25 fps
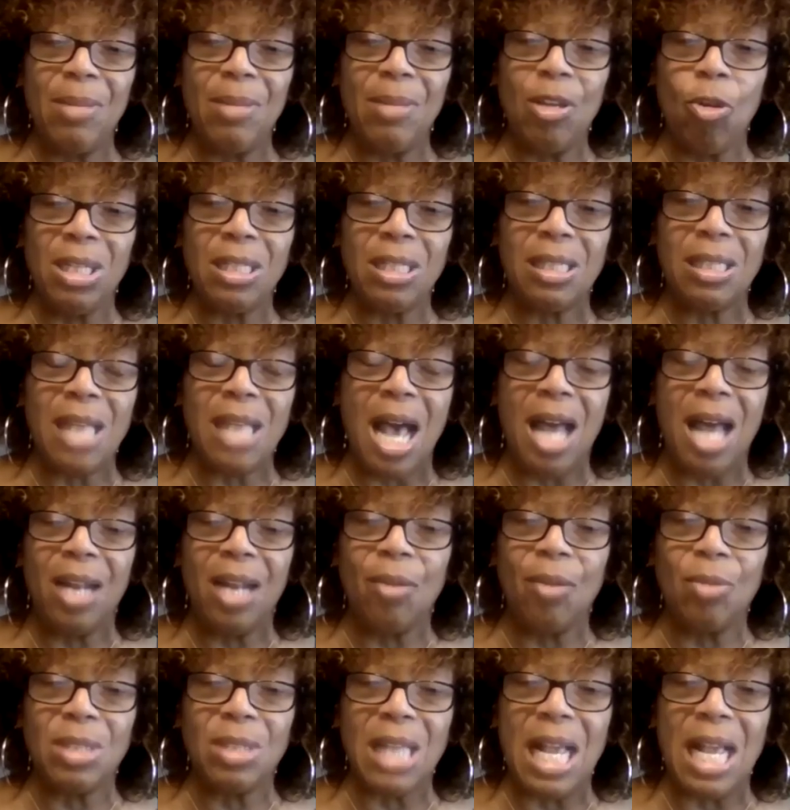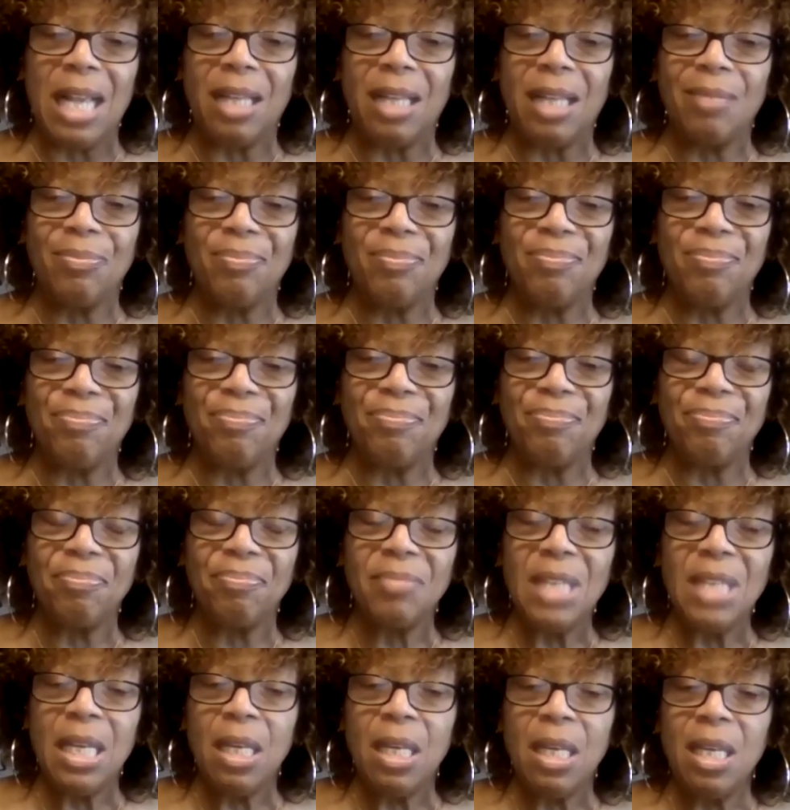on the side and was like,
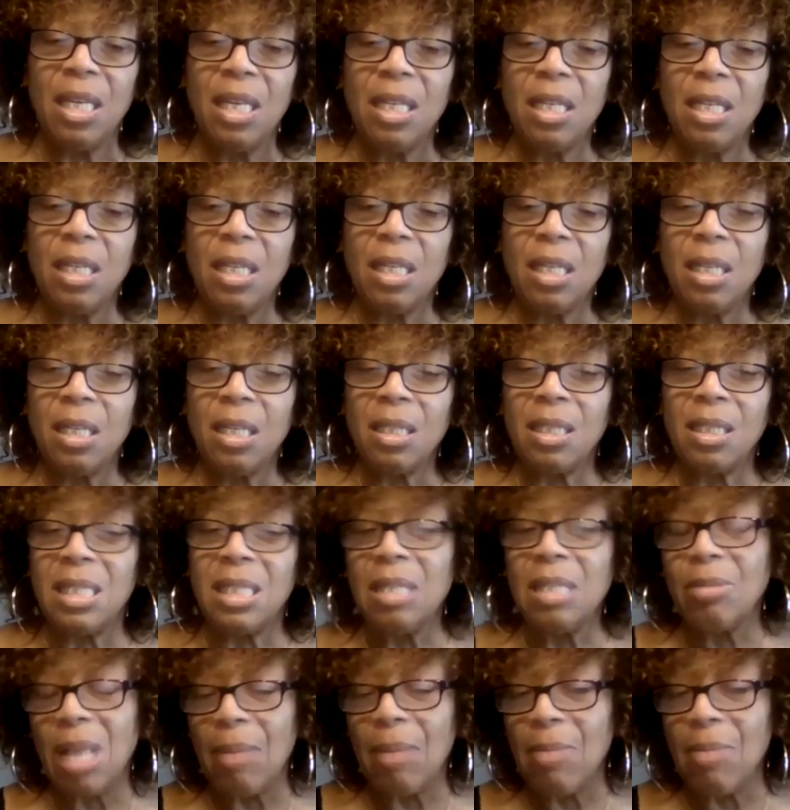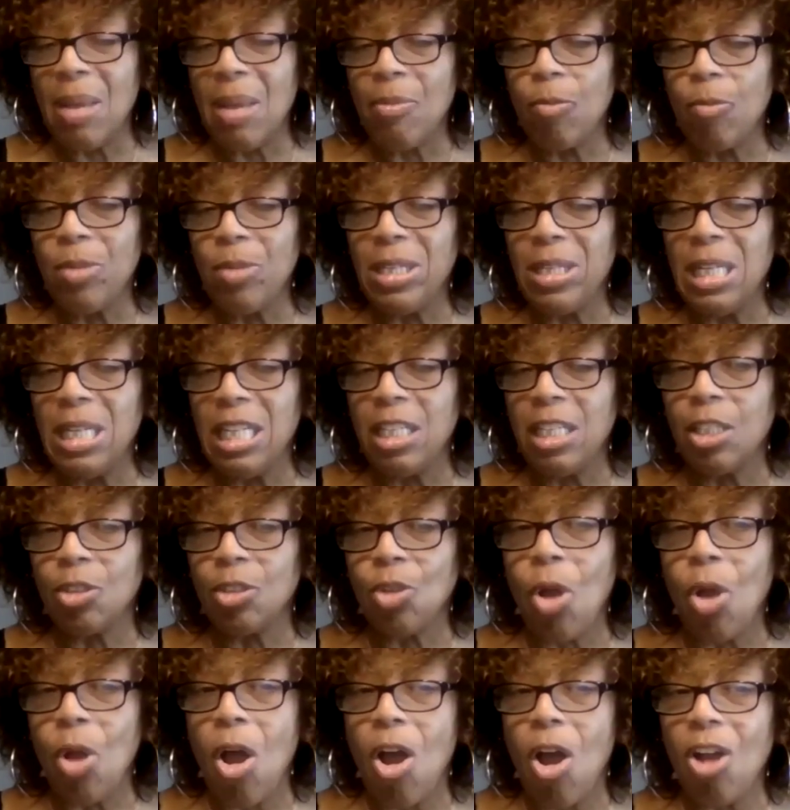seems like maybe we need to
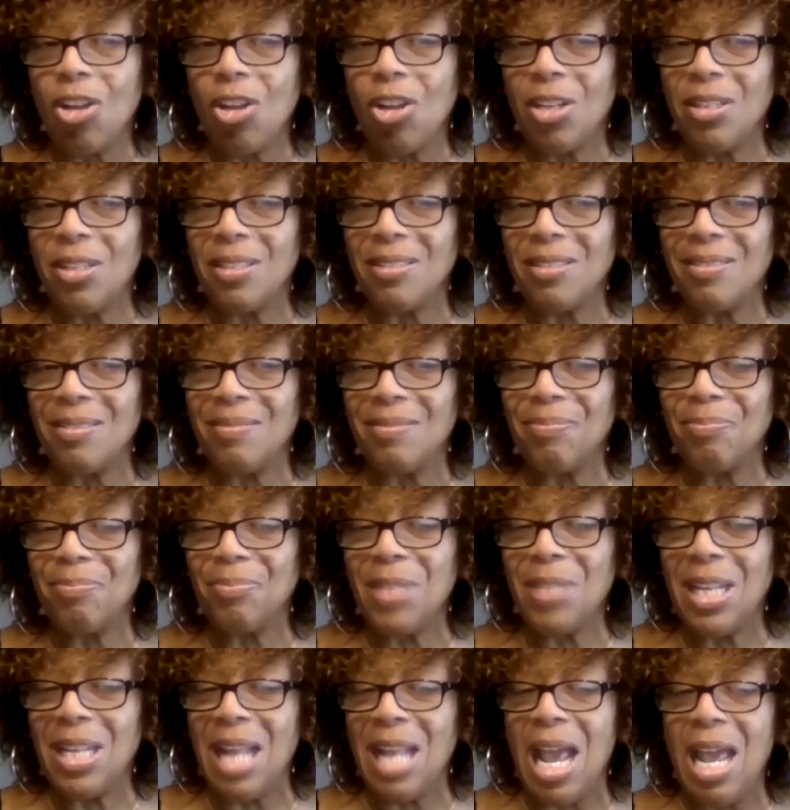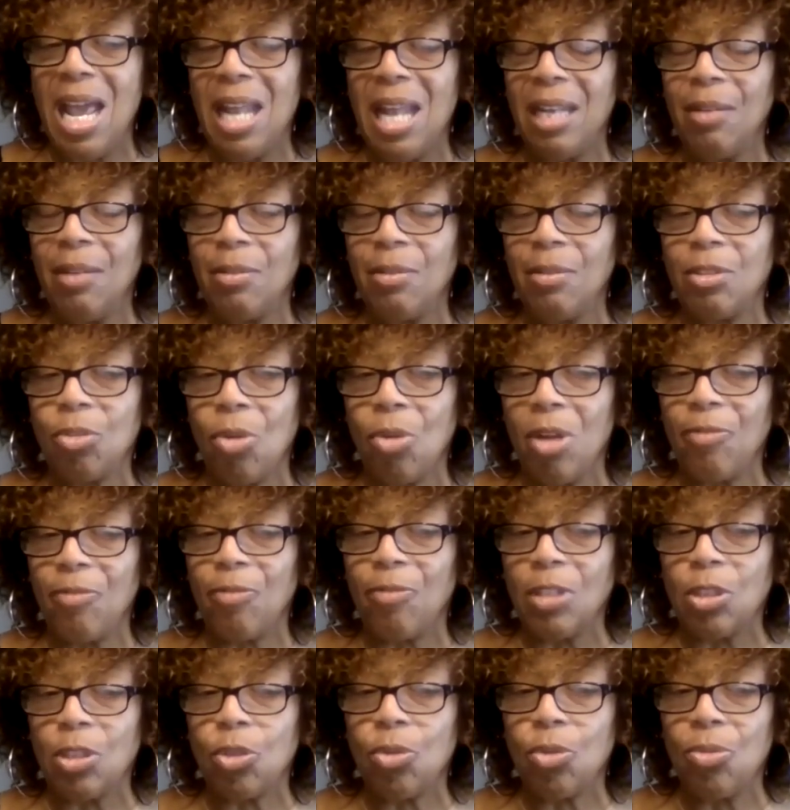talk. And I hadn't taught
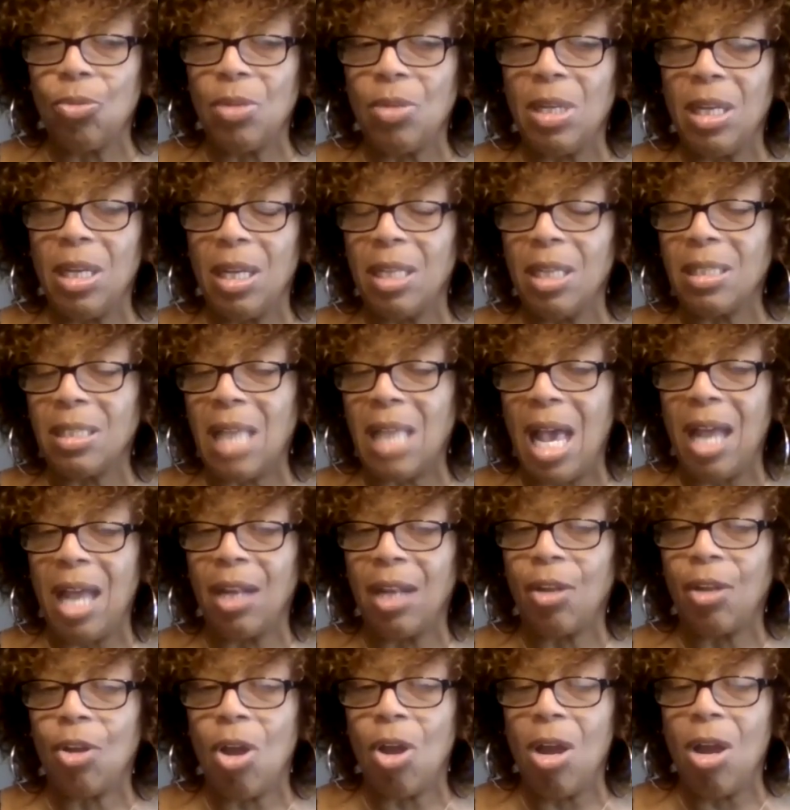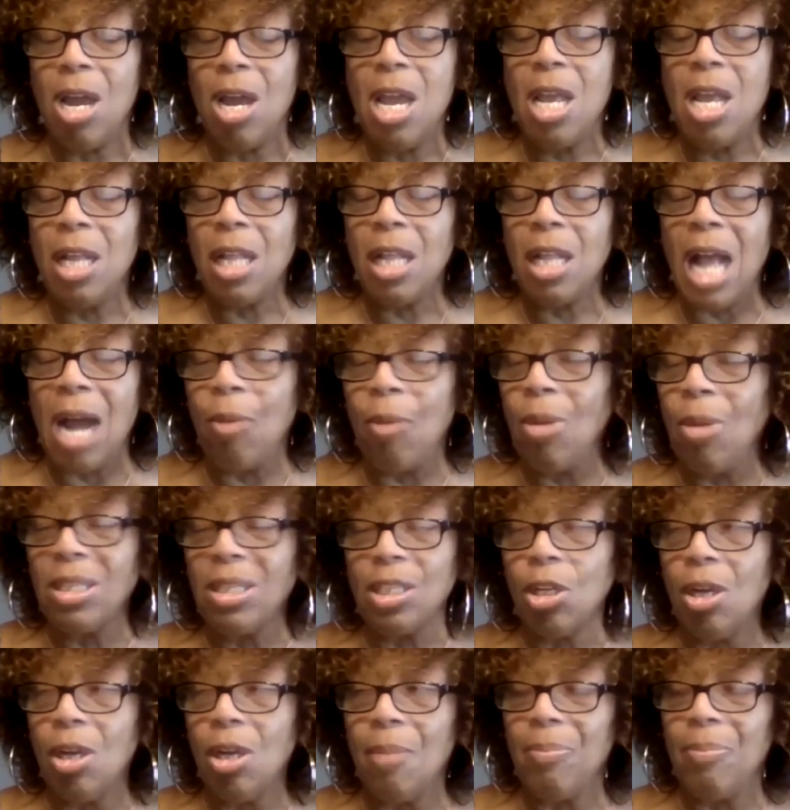for 2 years. I had a car. I
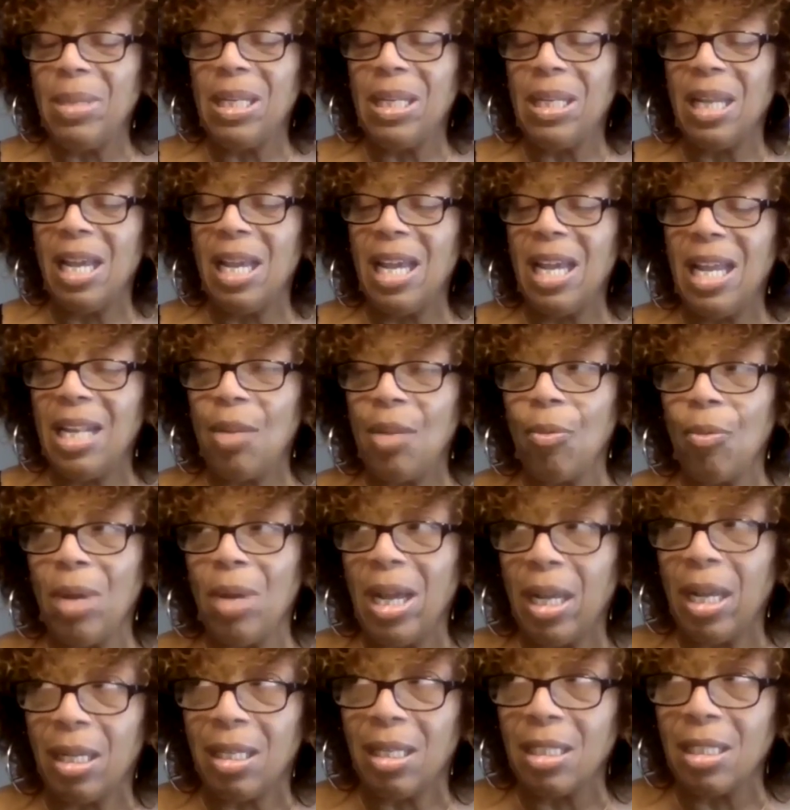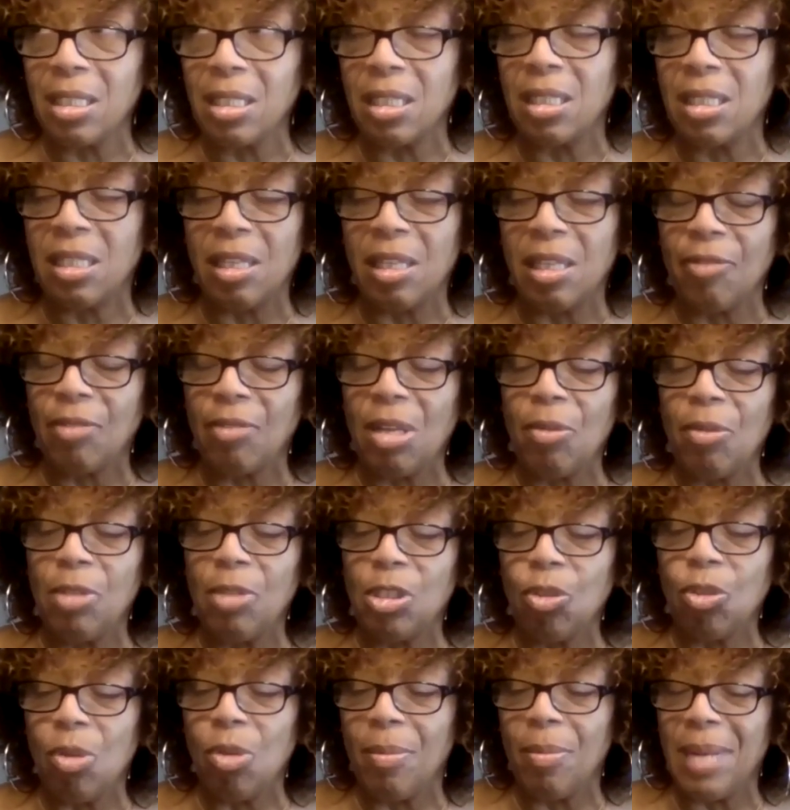wasn't going to be there anyway because of stuff they were
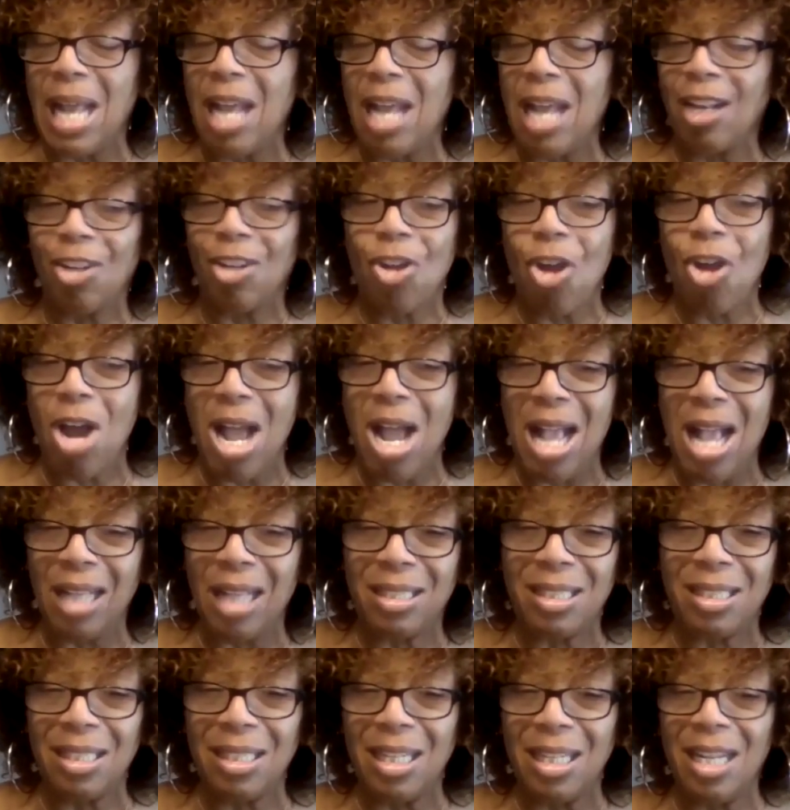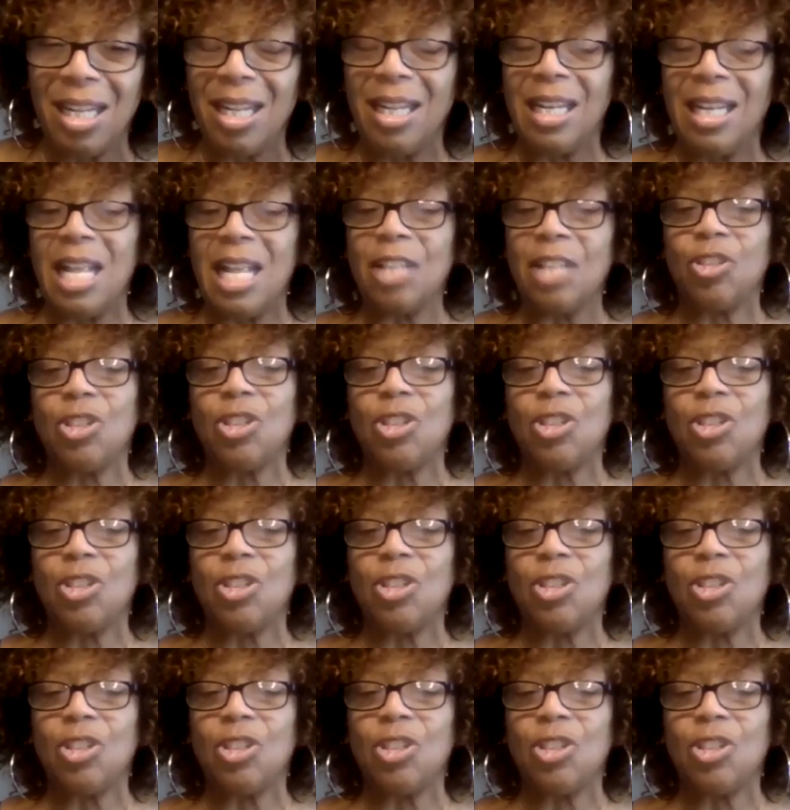doing, but I had a car accident and that